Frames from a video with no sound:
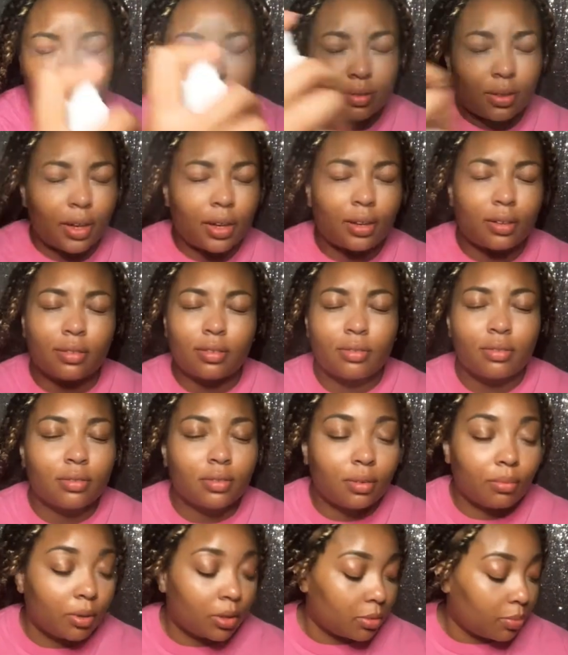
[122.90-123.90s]
like the
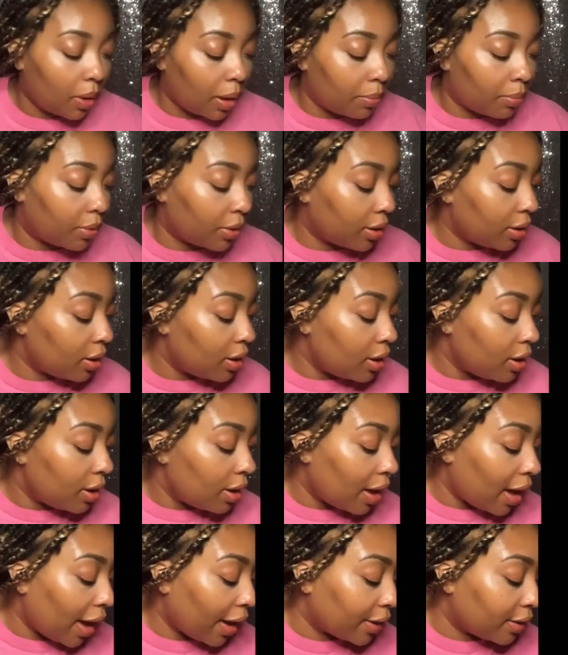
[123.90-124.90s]
most popular.
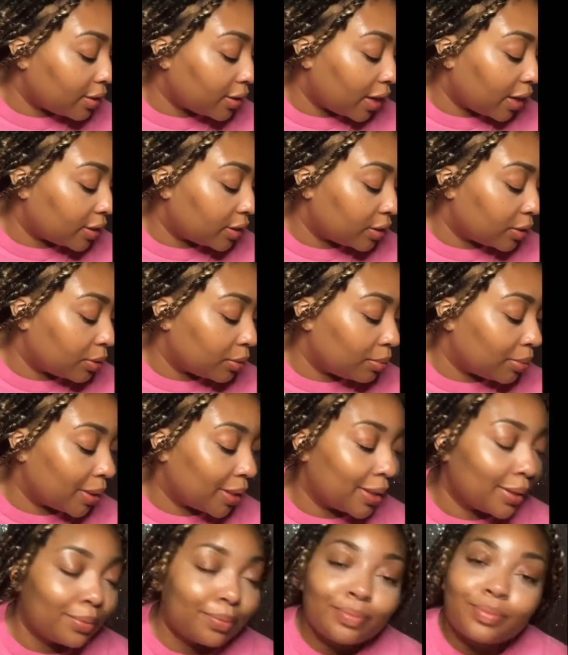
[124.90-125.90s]
I use that too, but
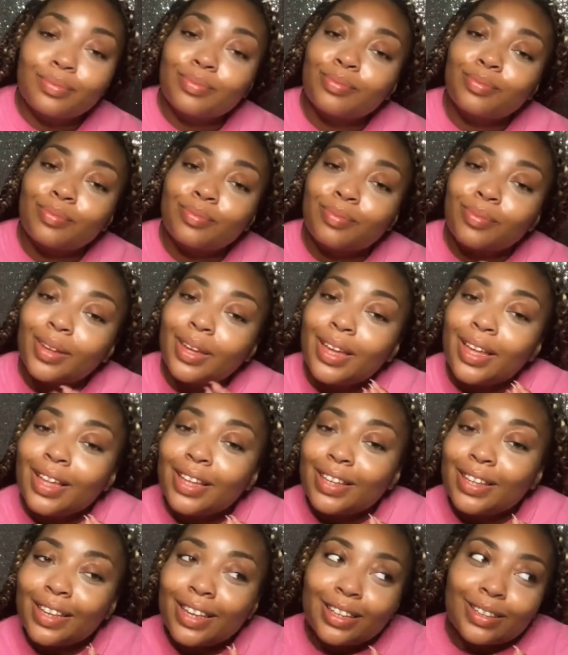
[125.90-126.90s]

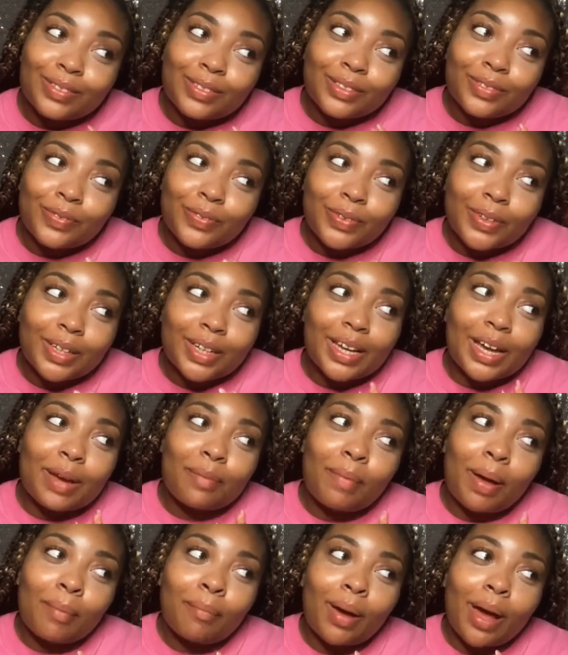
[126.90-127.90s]
this is free in
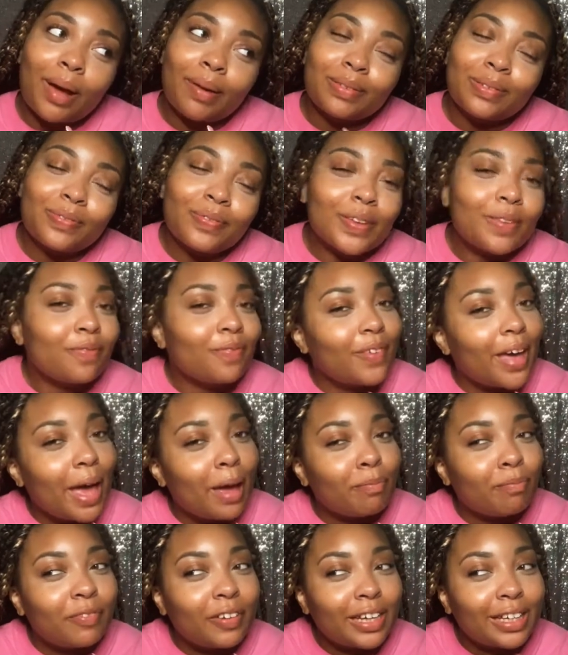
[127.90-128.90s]
my mom's Fit Fat
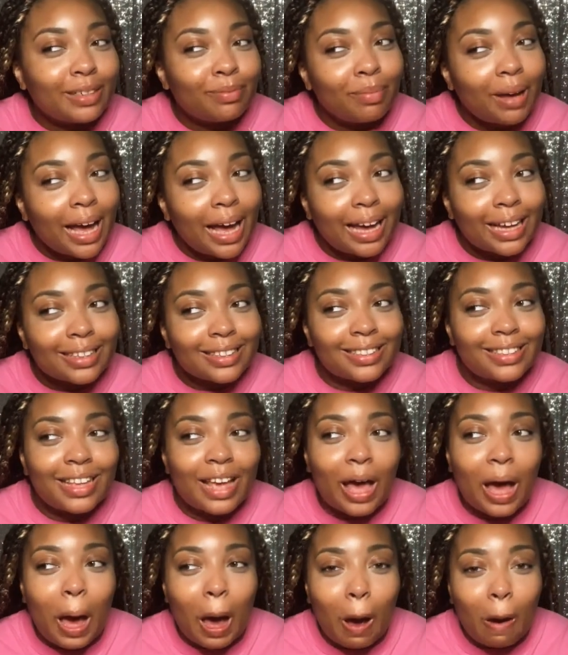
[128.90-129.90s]
Fun box.
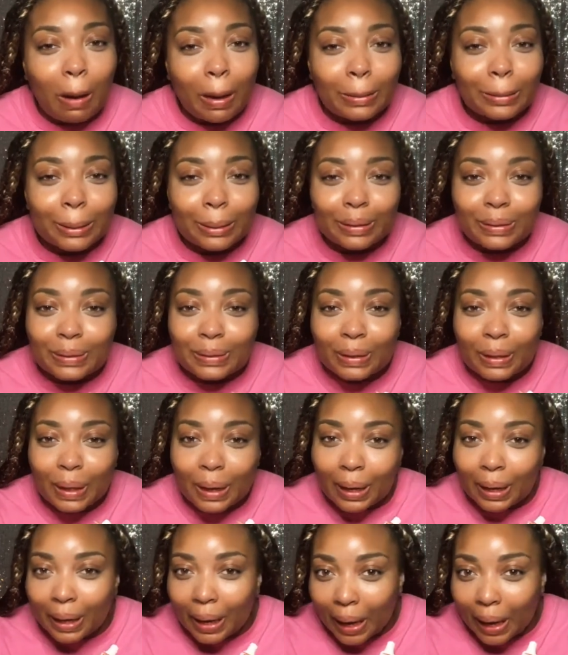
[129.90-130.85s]
I'm just joking.